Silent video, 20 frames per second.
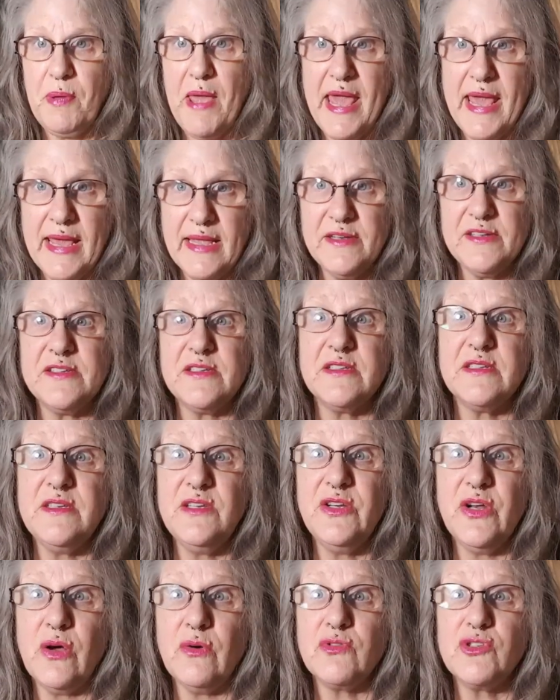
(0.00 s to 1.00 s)
pay,
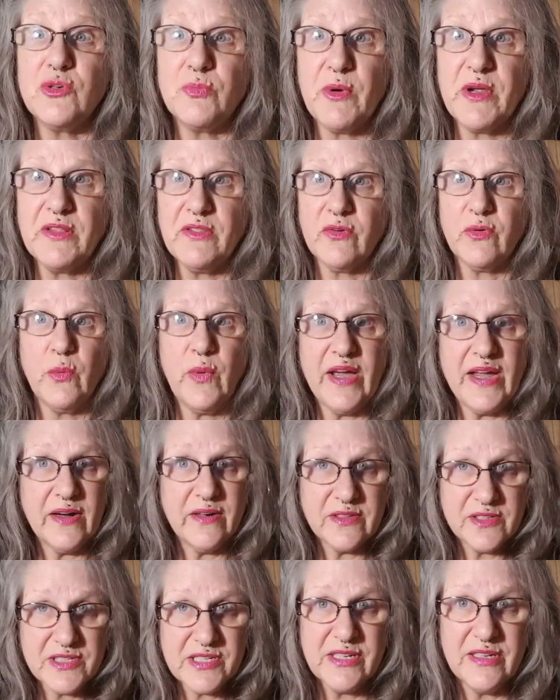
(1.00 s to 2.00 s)
you know, to bring their
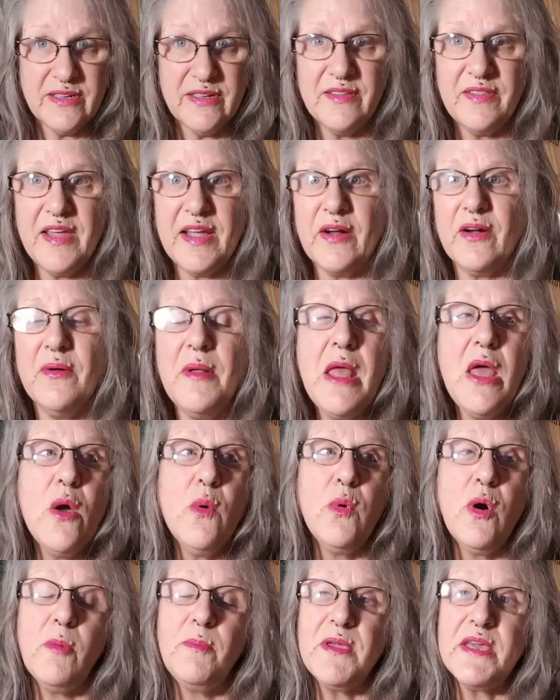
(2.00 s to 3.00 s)
wares there.
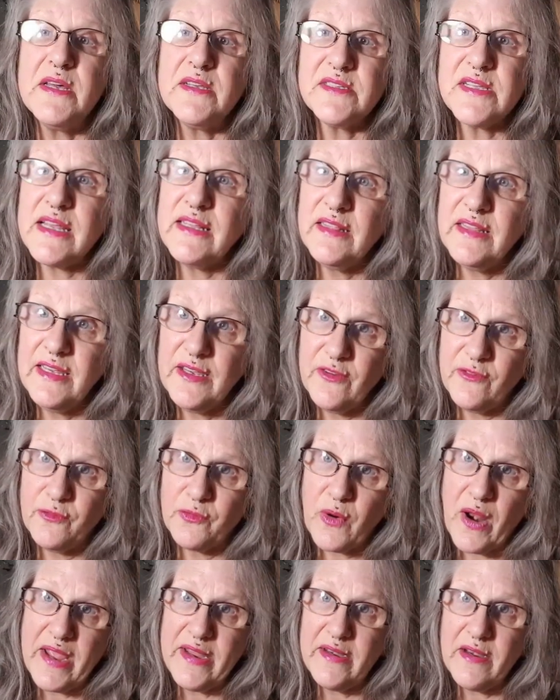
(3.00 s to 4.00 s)
Well, because I live
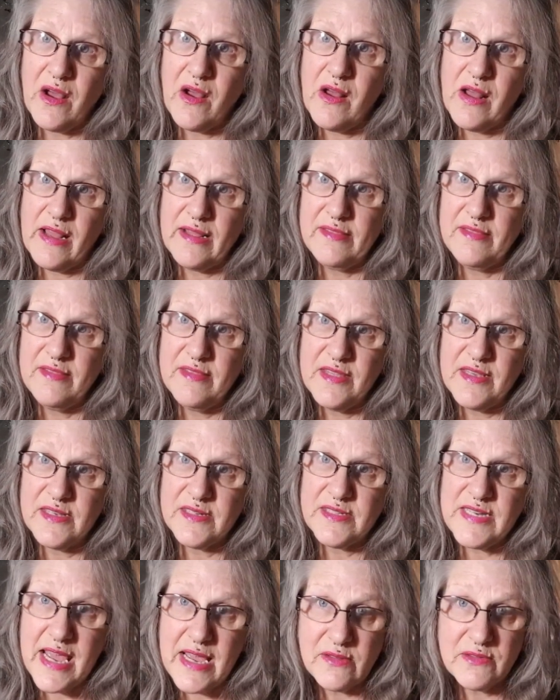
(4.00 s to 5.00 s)
right on the
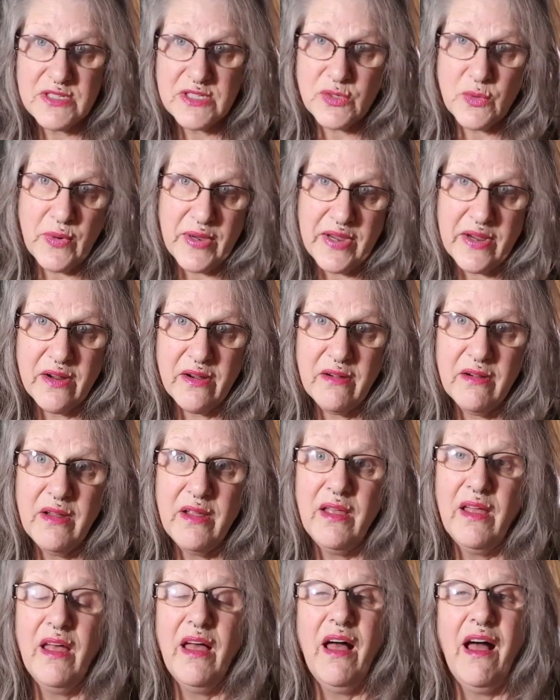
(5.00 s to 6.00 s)
town square,
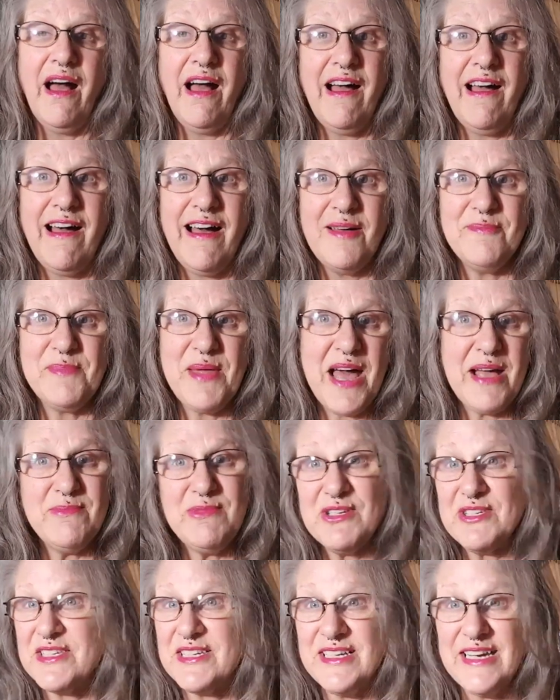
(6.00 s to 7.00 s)
I'm
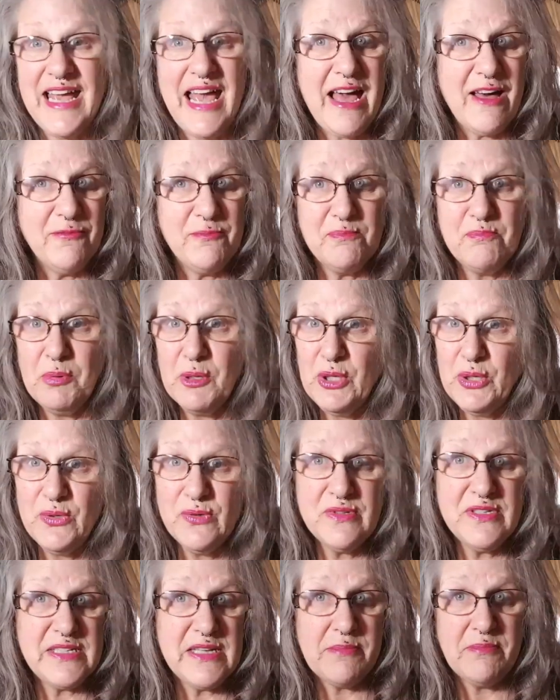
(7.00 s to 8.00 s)
just going to have
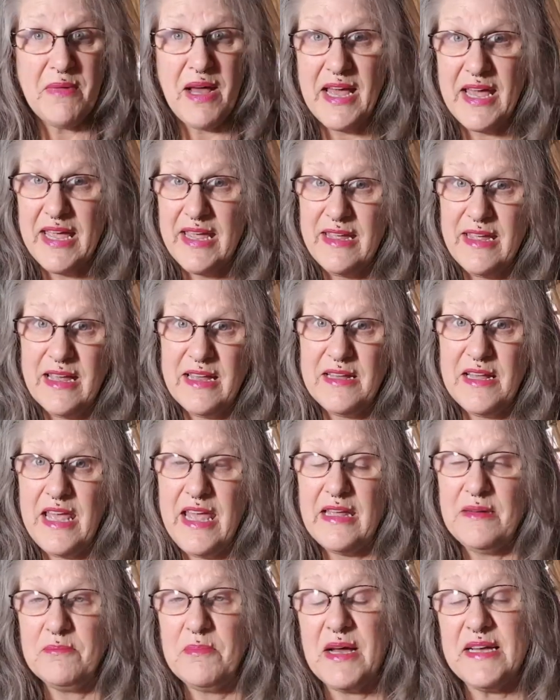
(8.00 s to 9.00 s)
balloons and
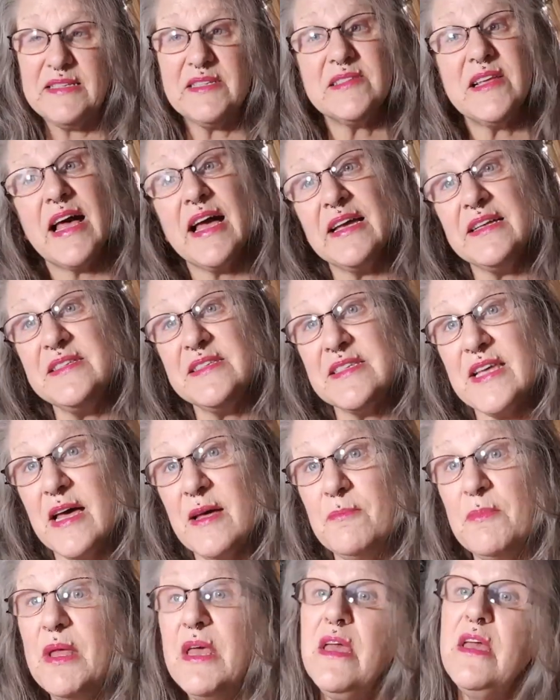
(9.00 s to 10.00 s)
my signs
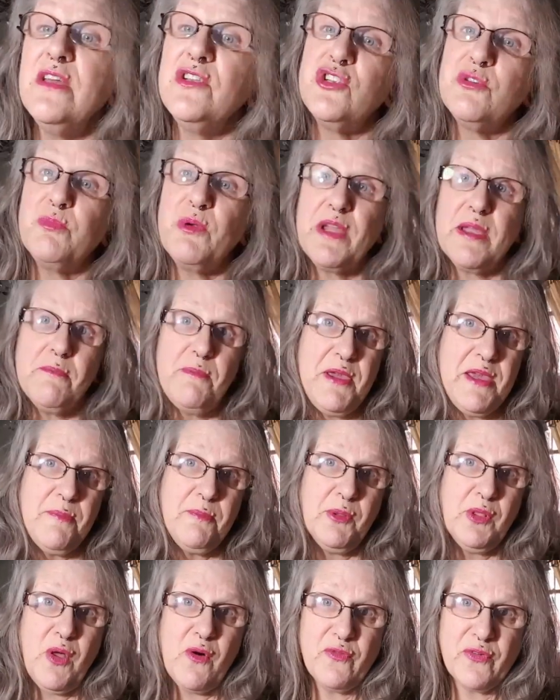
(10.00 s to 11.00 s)
up to bring
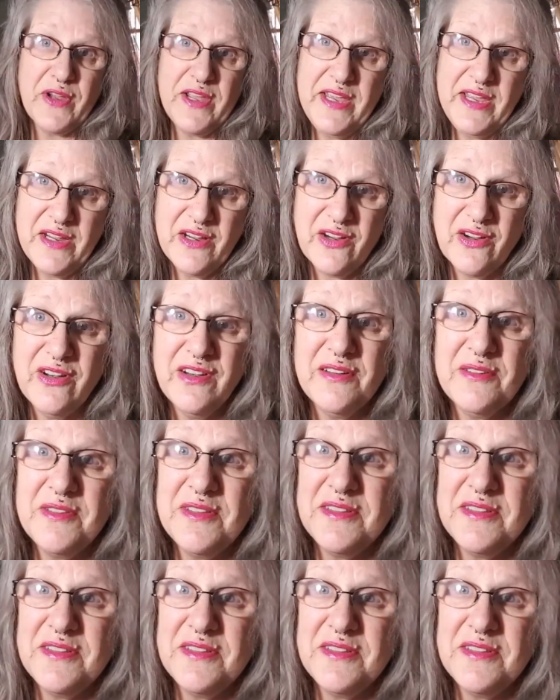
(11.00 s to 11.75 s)
people over here.